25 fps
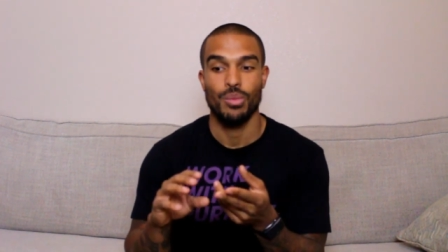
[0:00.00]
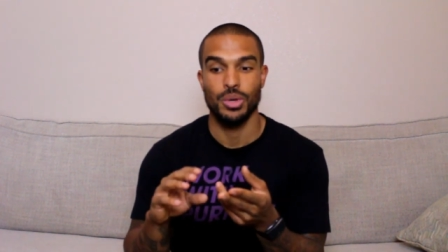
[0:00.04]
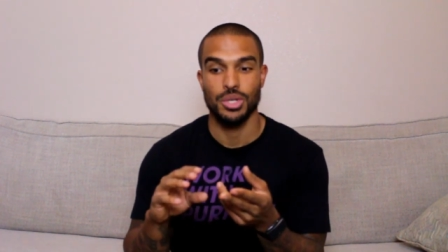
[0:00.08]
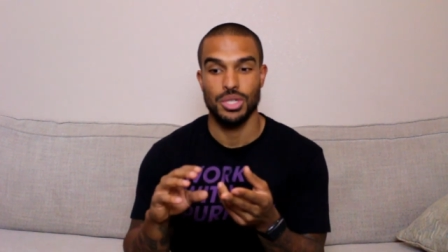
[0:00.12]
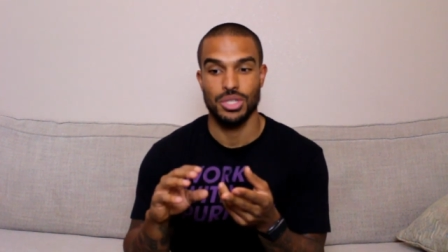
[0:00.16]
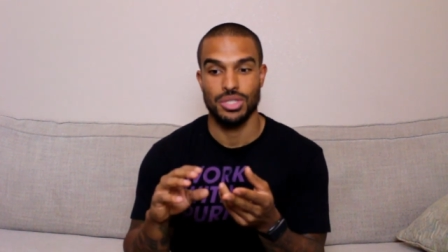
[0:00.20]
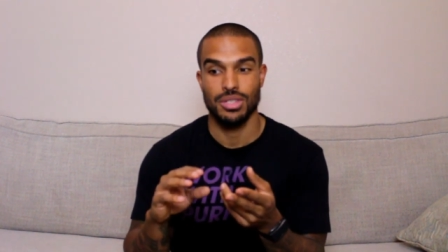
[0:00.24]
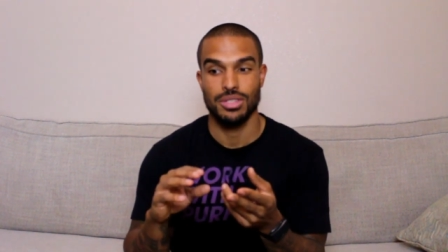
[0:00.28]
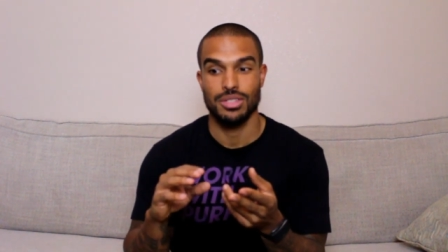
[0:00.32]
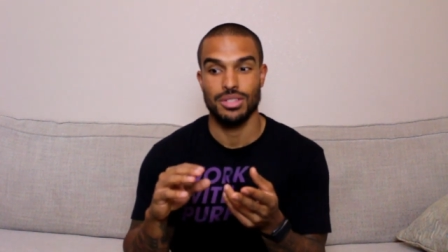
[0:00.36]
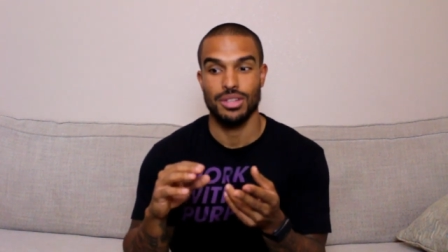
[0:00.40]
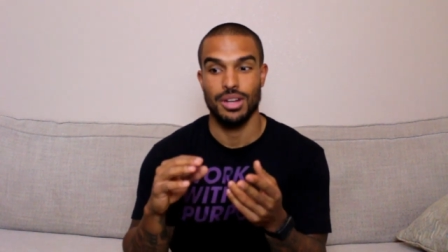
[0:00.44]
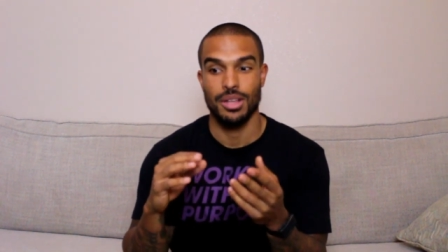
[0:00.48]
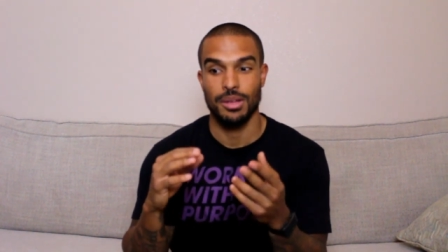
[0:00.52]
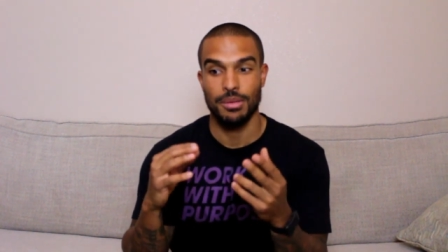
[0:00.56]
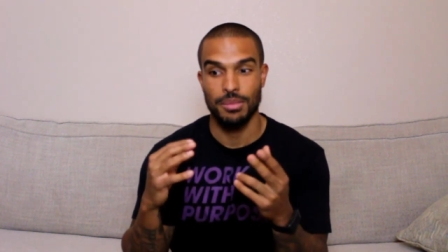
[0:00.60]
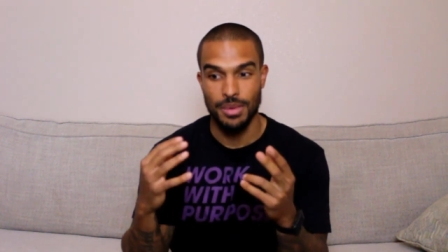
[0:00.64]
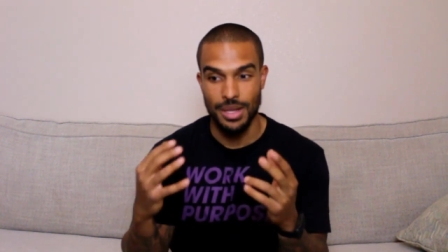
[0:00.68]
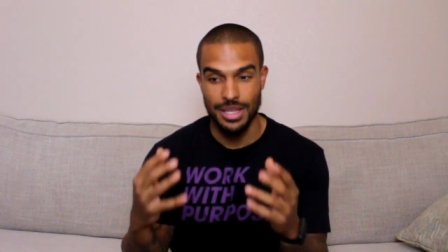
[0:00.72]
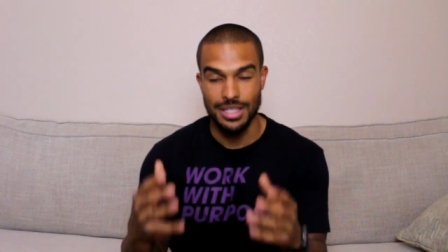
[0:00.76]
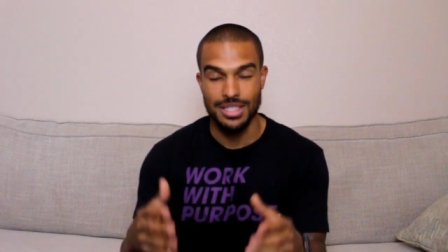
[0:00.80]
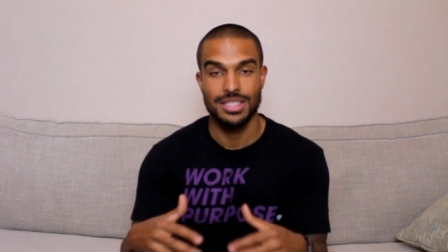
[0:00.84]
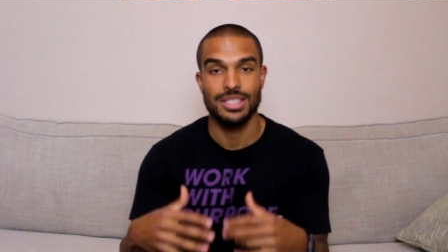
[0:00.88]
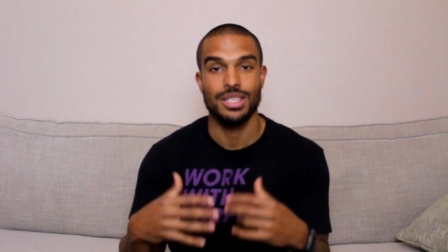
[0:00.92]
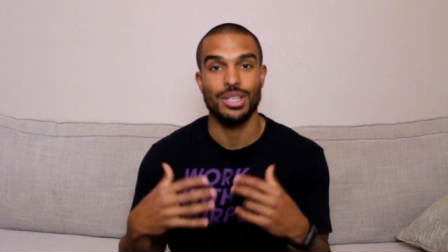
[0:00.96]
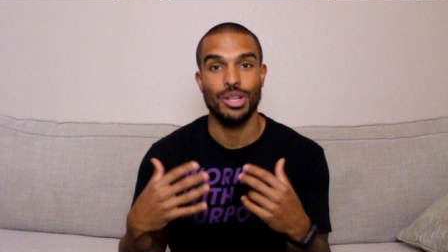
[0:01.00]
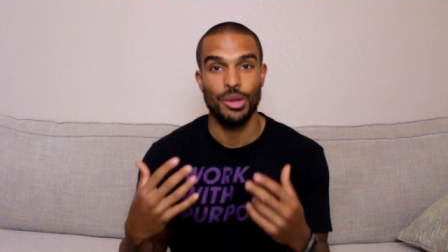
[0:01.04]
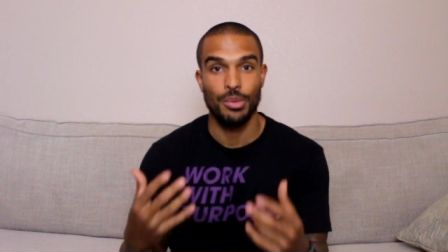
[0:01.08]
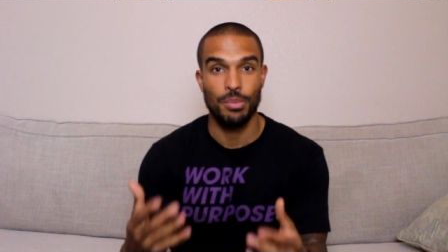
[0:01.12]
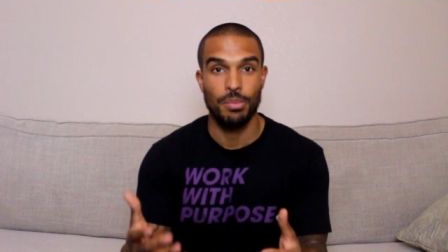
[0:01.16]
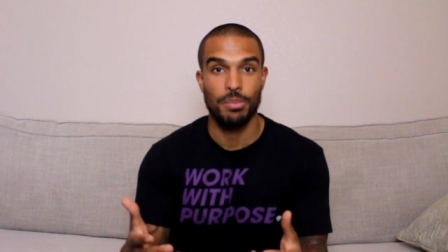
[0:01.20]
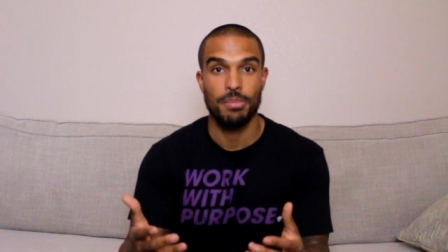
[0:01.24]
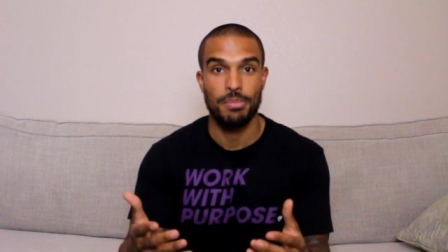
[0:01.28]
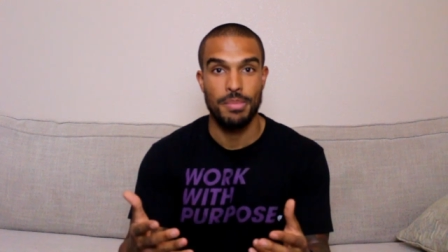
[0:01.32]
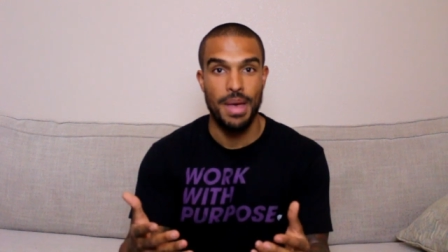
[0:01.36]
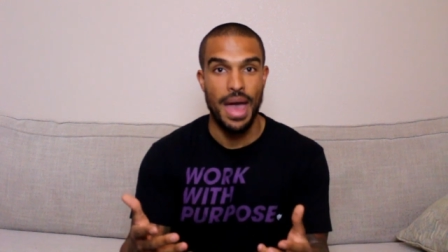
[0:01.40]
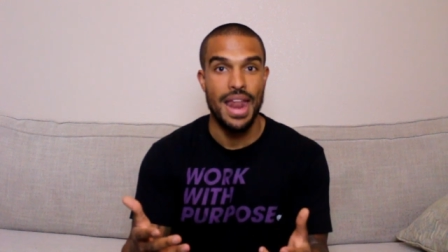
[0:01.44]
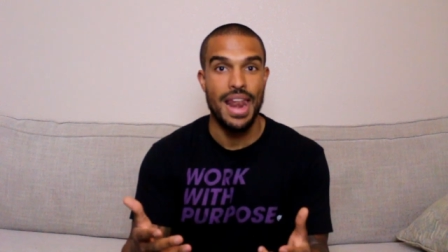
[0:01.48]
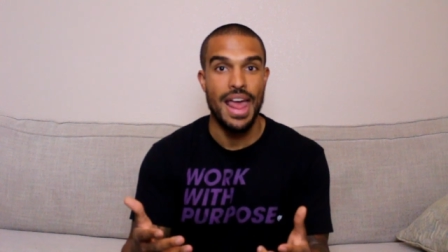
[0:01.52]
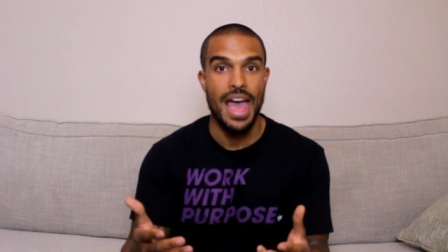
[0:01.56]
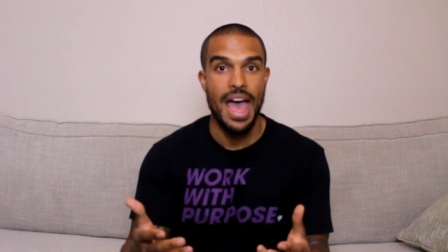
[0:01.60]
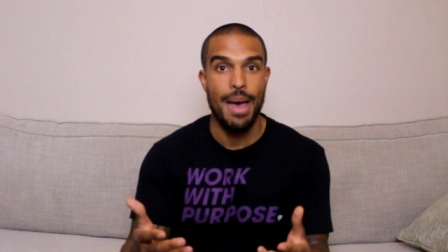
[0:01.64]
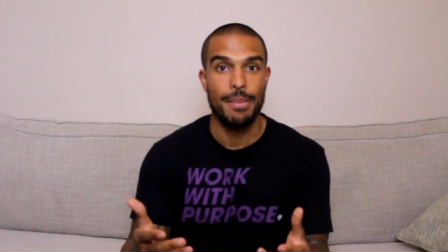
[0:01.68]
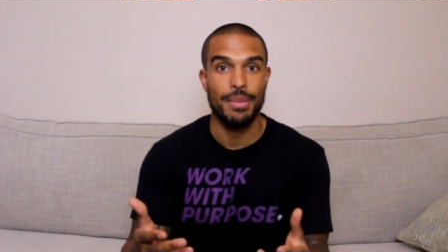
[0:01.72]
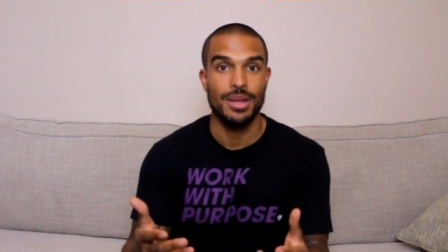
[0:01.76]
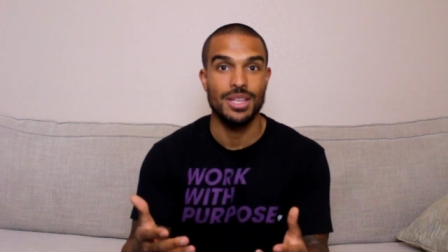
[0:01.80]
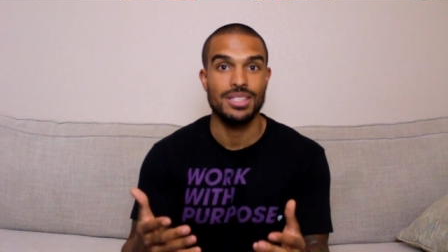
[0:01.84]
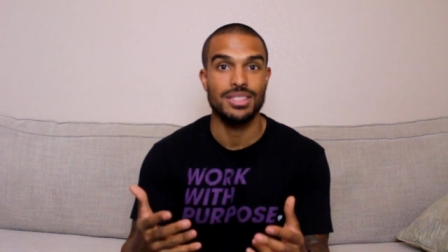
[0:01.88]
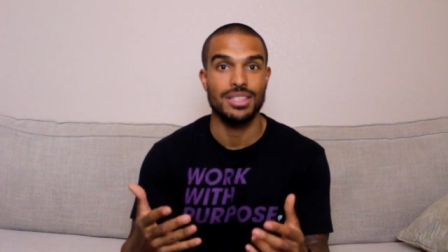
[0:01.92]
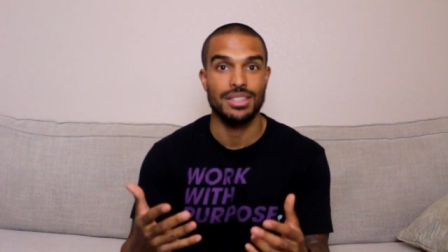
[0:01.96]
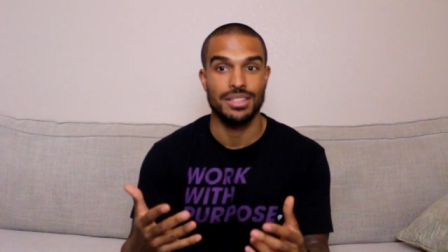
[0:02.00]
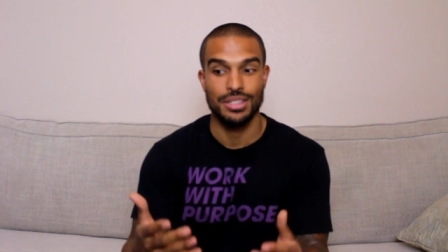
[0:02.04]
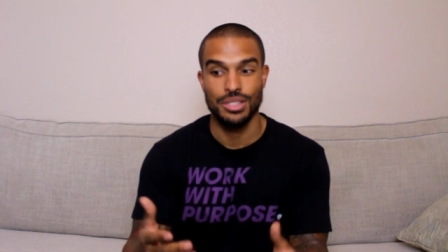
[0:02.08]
which is just gonna instill bad habits